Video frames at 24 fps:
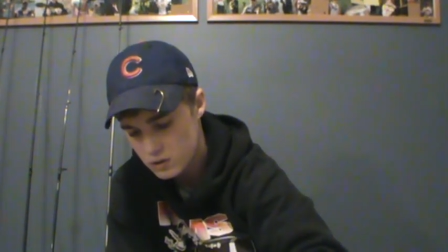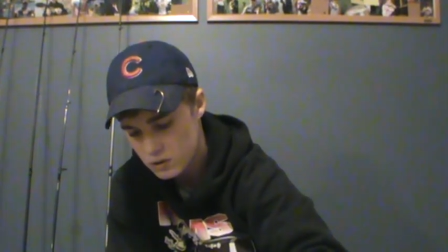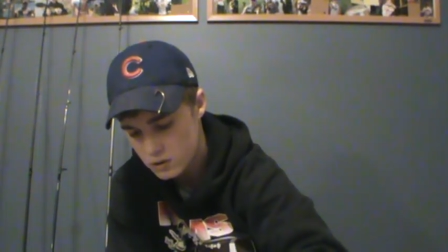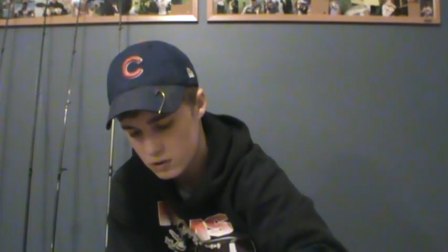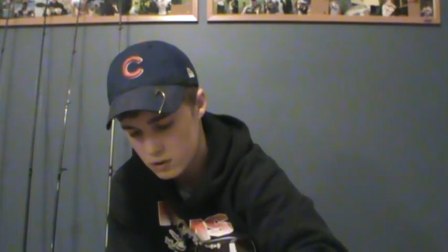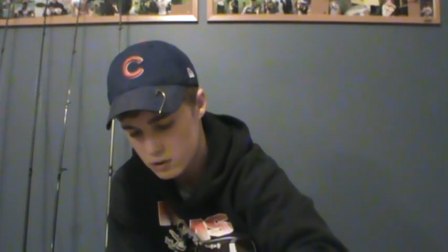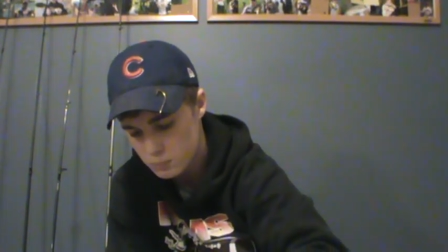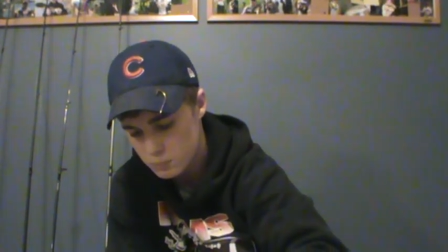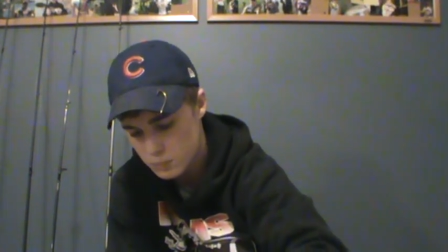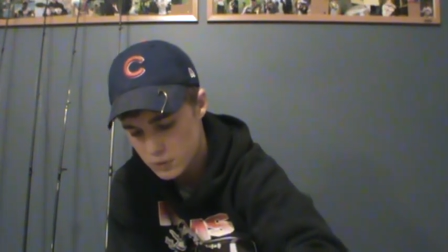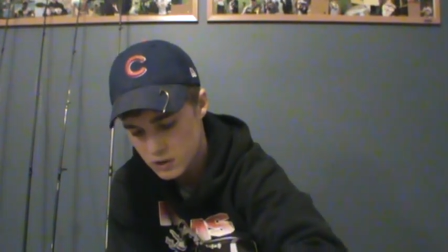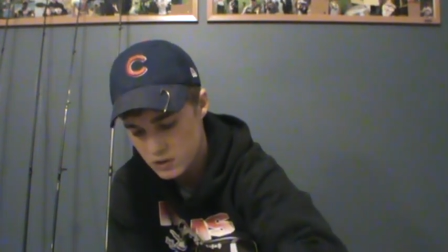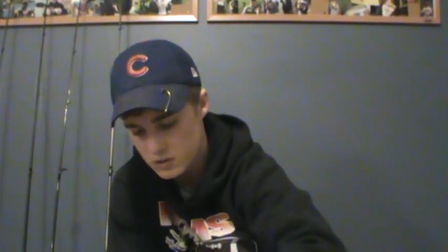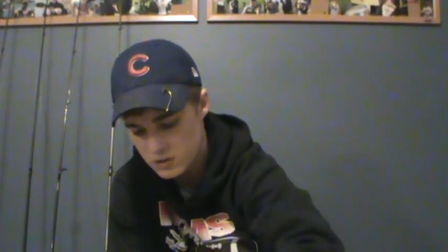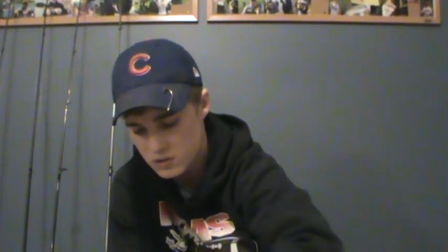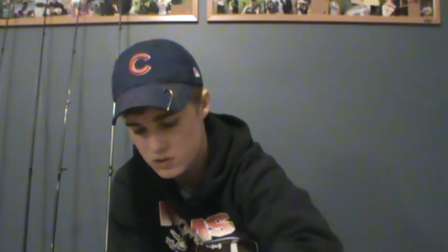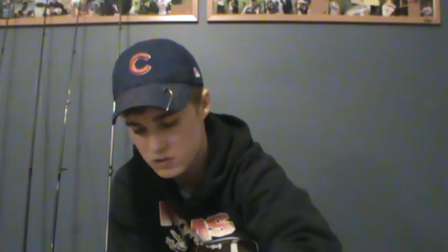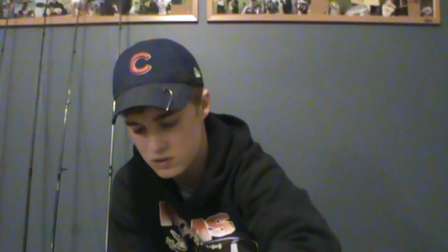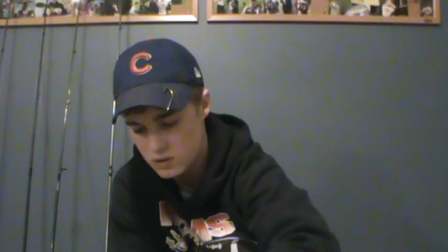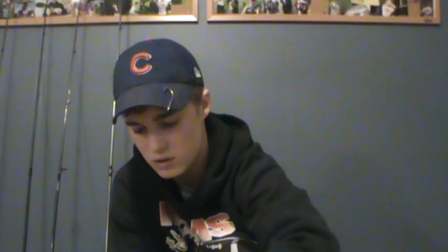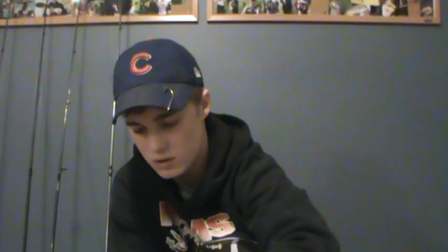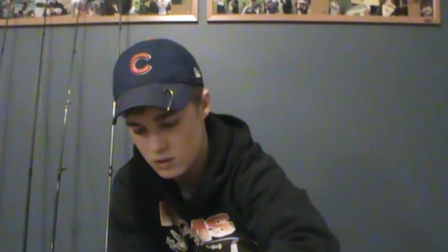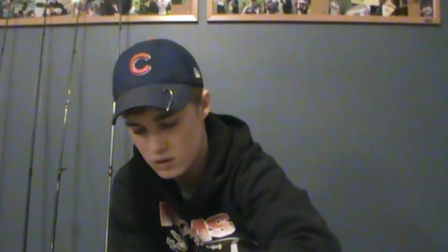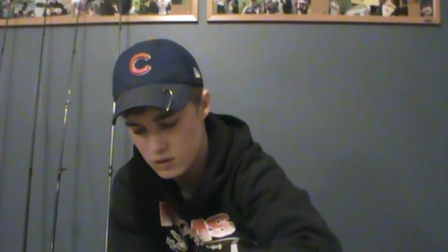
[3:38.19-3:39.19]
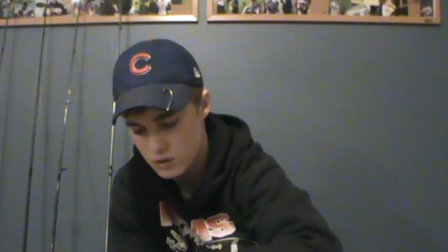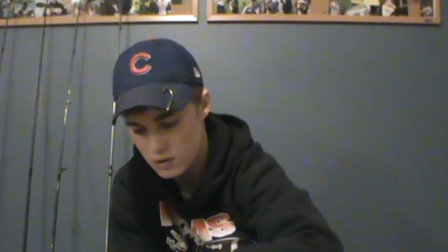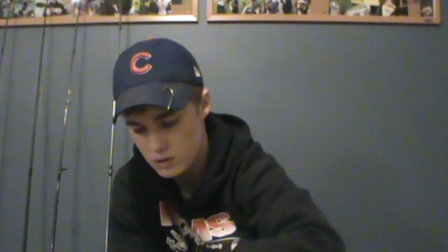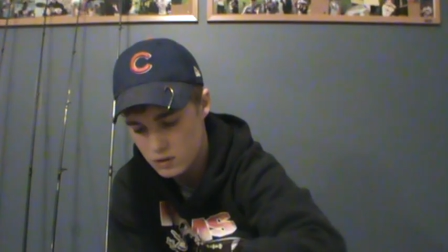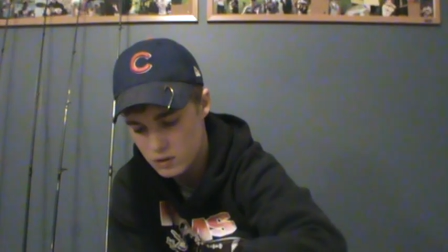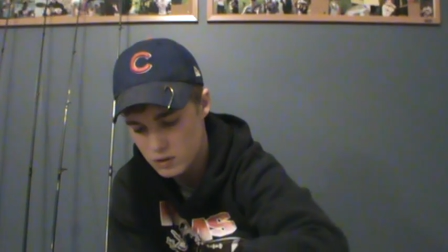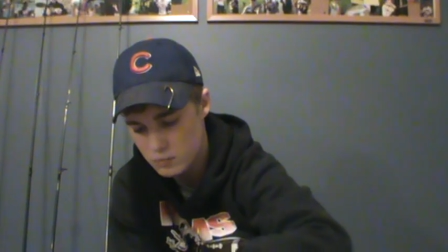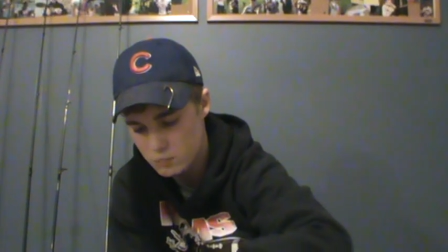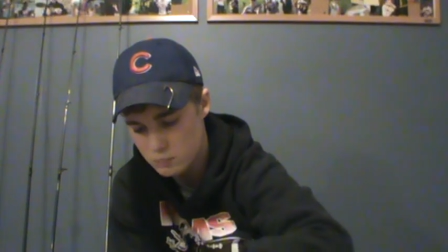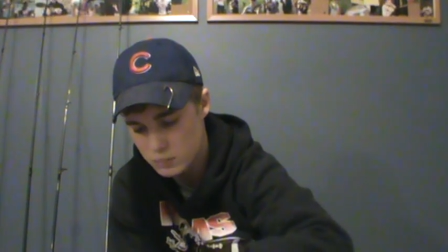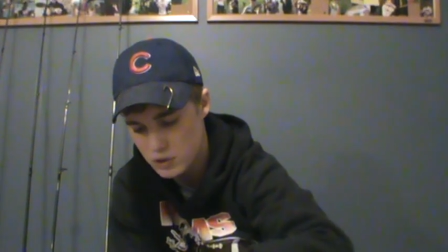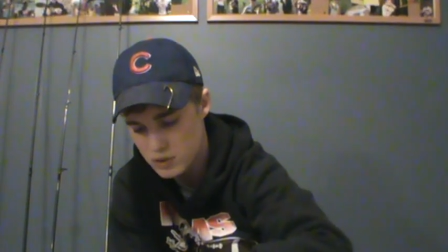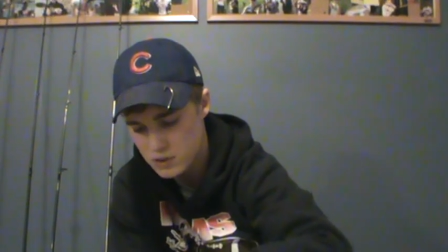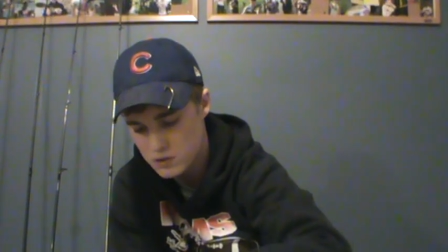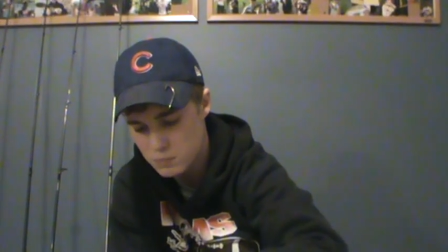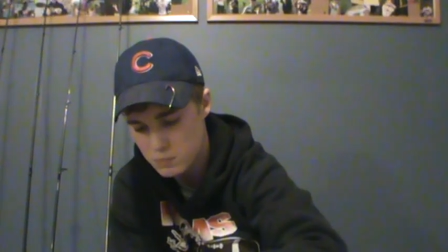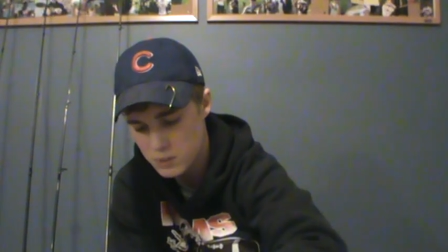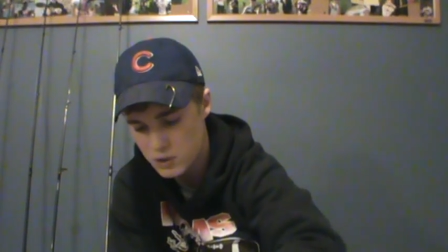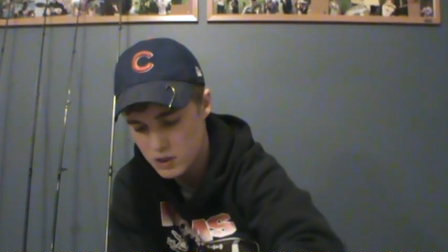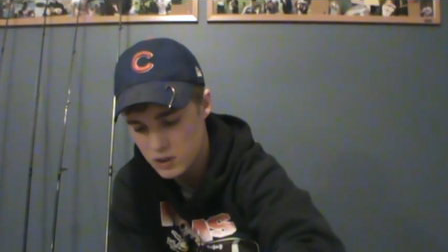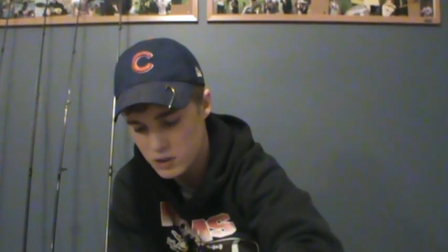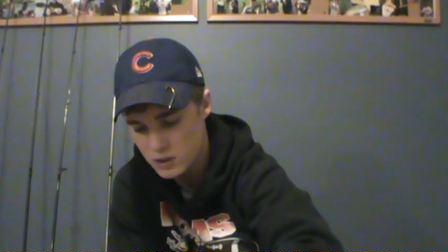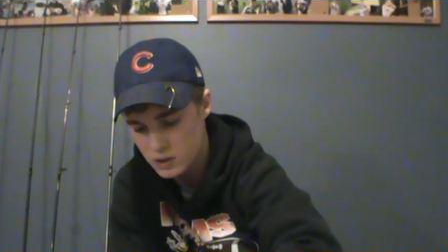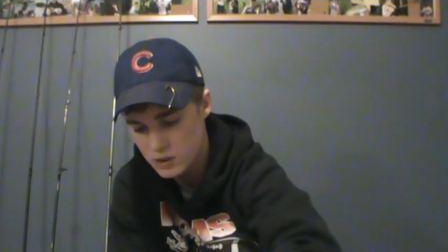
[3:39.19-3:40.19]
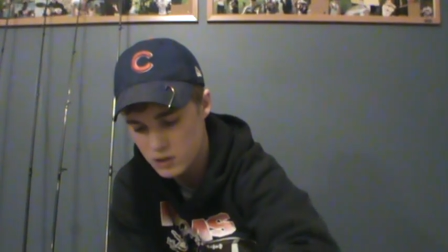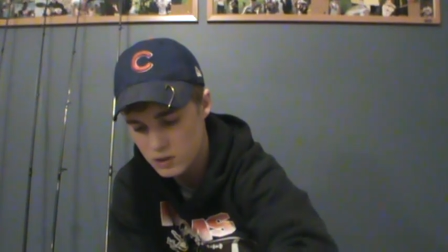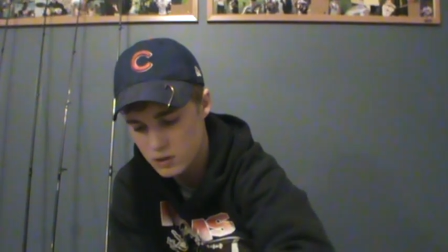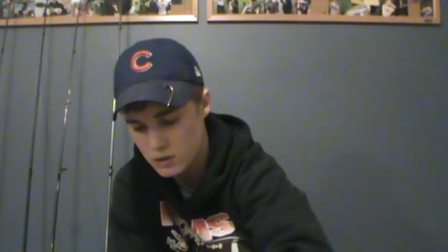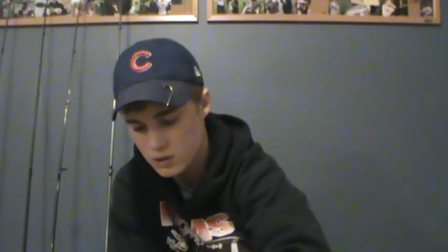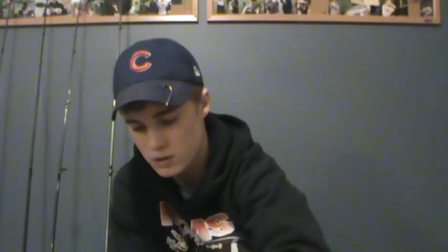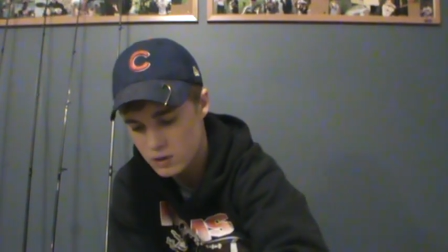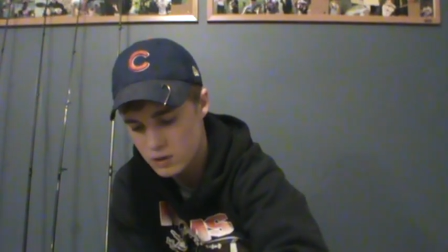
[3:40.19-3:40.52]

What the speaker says: Hard baits, buzz bait,